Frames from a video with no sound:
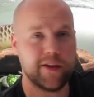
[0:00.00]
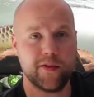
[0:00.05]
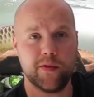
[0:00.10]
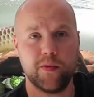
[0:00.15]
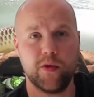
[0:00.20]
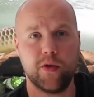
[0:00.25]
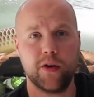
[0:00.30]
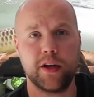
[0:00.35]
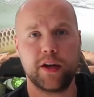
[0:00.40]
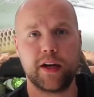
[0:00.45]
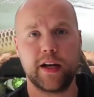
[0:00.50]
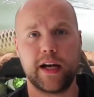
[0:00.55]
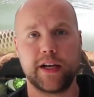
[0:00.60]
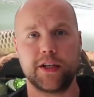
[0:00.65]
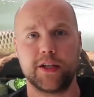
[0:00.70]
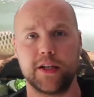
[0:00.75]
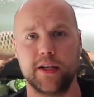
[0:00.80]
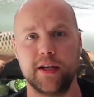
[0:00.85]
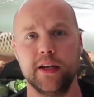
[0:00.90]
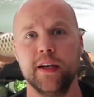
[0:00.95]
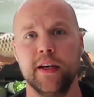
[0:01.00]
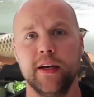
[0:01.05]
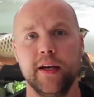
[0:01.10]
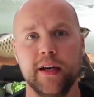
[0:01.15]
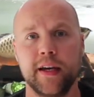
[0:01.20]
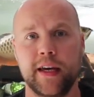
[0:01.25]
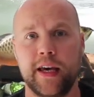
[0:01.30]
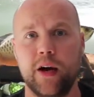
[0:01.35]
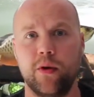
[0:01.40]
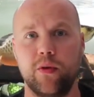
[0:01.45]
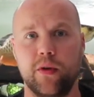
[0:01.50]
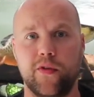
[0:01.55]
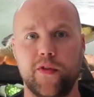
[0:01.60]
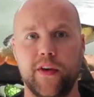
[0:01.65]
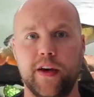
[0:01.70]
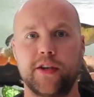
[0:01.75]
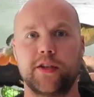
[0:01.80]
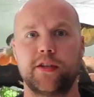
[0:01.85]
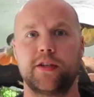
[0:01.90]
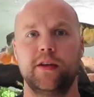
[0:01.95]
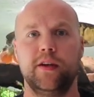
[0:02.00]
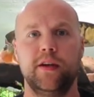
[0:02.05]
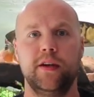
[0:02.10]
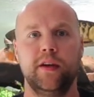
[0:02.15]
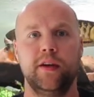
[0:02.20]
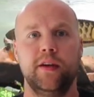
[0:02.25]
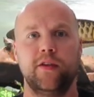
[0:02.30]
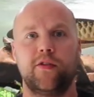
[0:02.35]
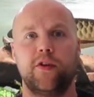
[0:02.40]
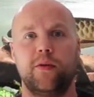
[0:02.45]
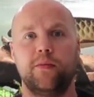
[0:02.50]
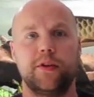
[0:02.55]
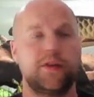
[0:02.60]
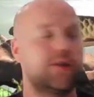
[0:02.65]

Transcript: even more, and you could actually kill the fish from the